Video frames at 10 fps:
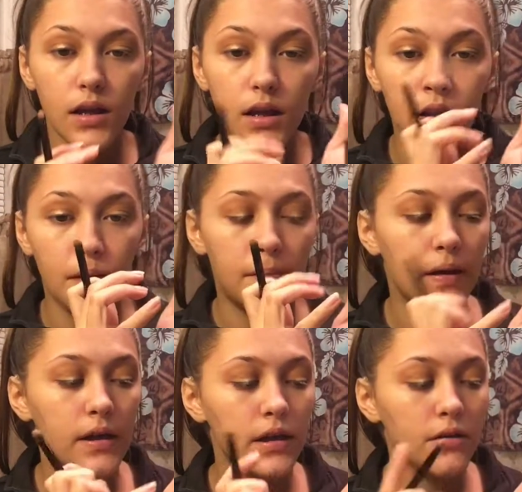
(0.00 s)
either my
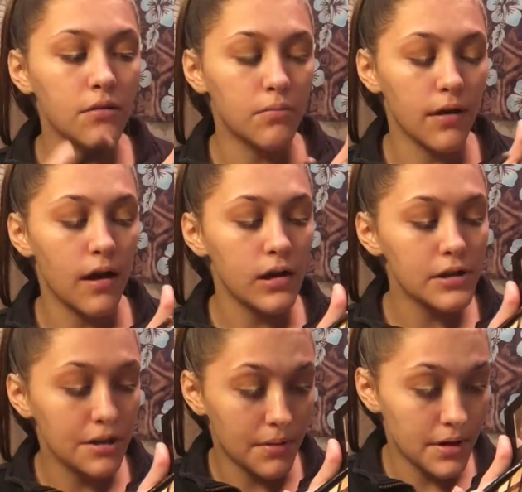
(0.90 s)
pinky or the
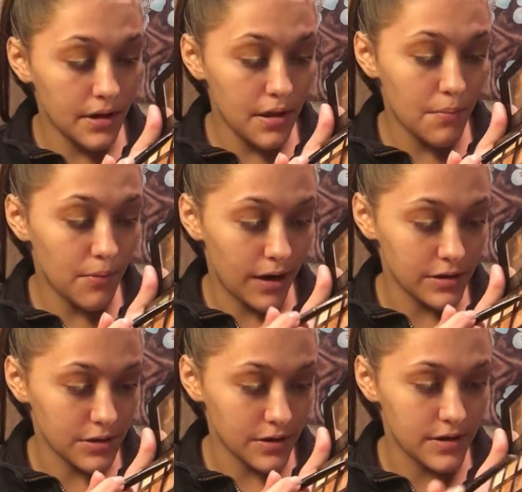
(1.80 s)
brush. I'm gonna take the
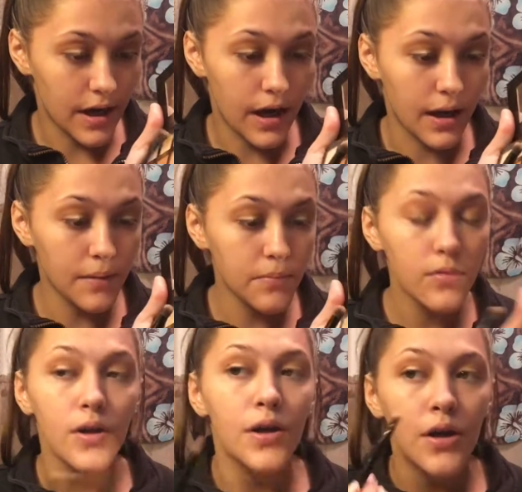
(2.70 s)
brush this time,
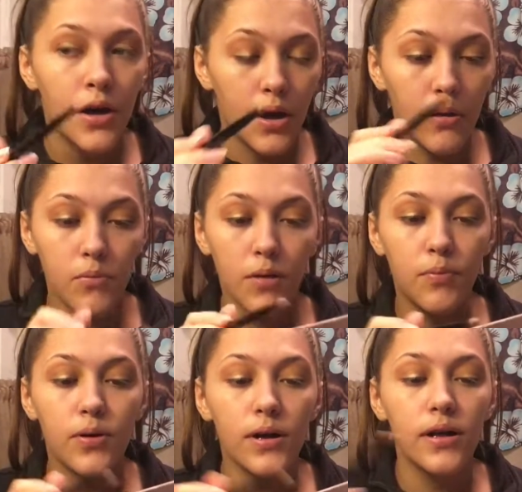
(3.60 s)
and I'm gonna
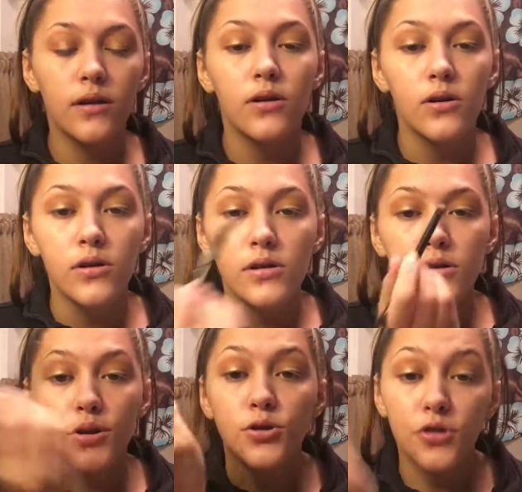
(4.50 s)
put
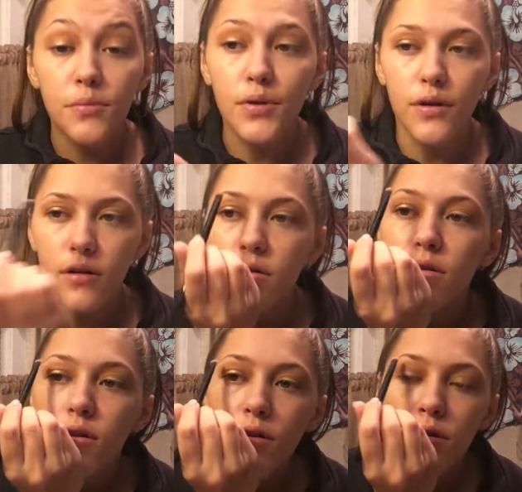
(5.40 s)
the shimmer
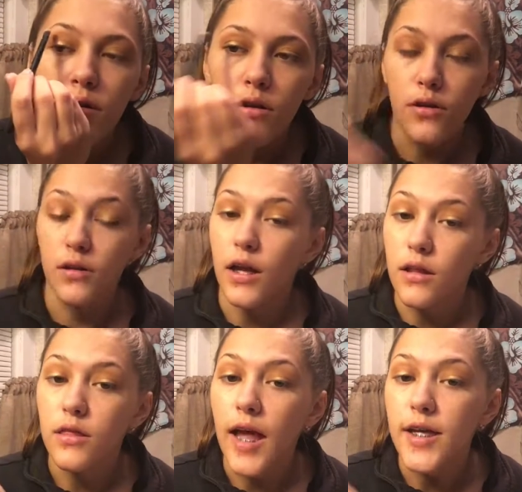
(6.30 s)
or like a
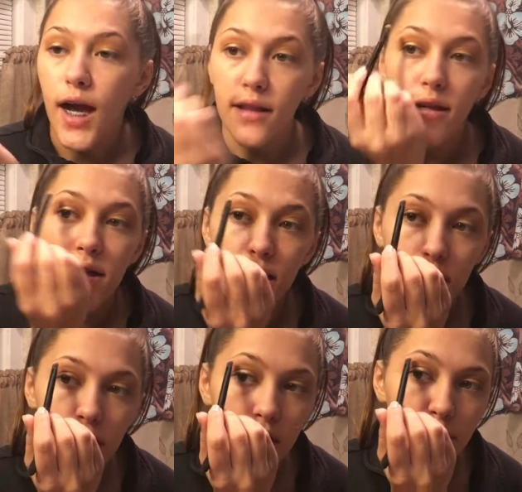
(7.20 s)
light highlight
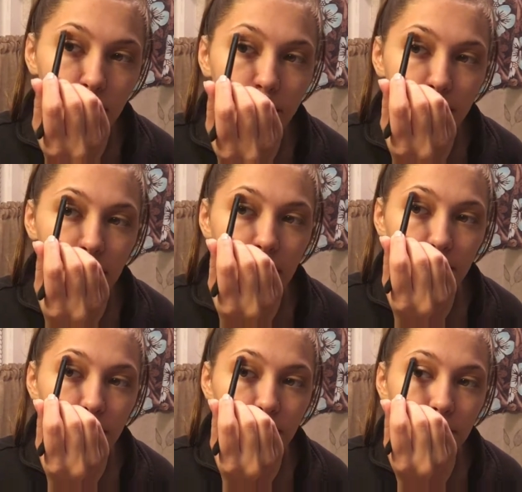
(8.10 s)
color on my brow
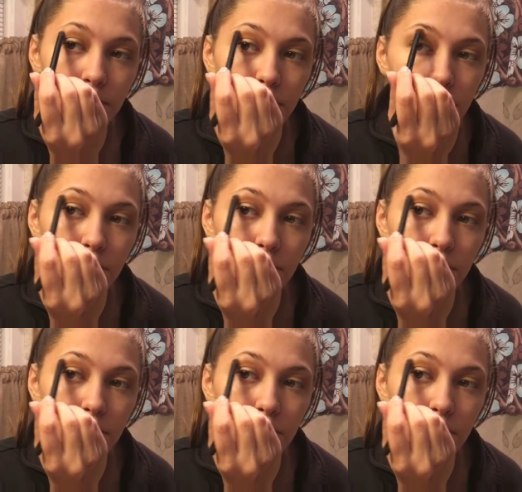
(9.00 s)
bone.